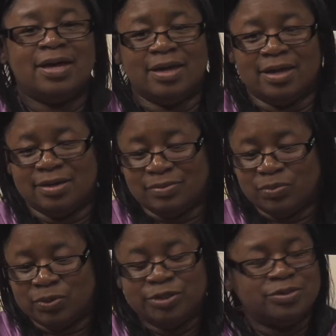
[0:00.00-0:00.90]
and
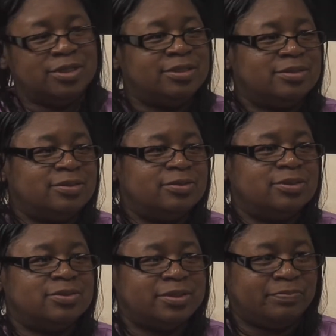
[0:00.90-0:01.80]
what you need to do
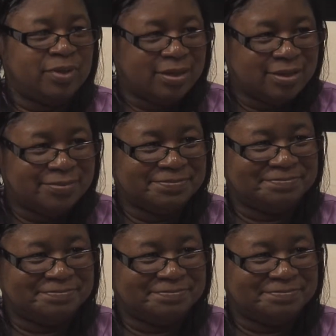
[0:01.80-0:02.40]
to submit it.